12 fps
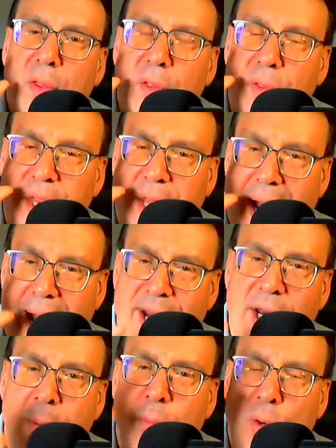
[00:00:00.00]
the
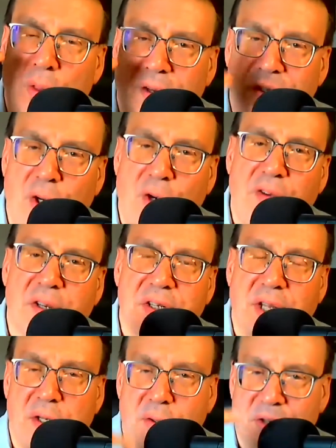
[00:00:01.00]
item or the service
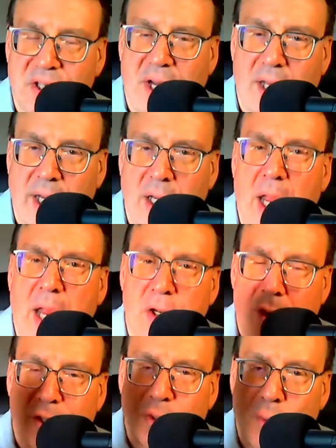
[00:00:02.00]
that you're selling, and
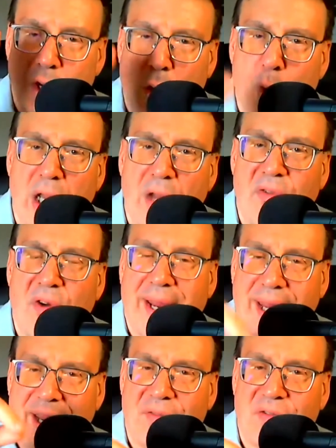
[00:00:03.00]
you also want to qualify
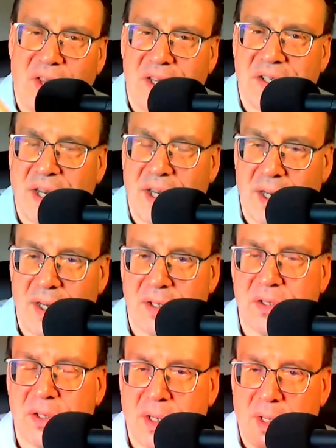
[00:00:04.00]
if this
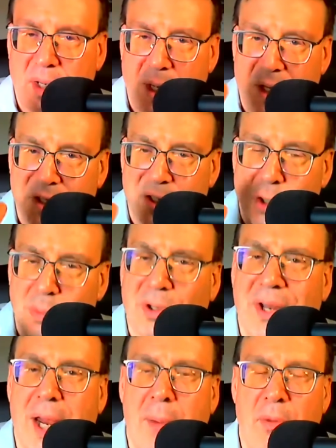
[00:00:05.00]
is a suitable
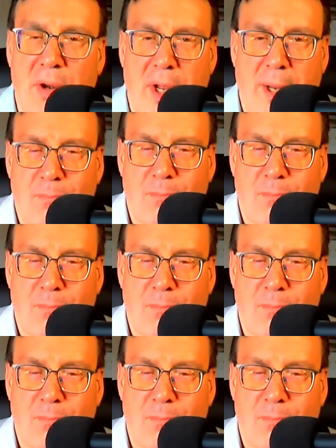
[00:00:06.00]
time or not.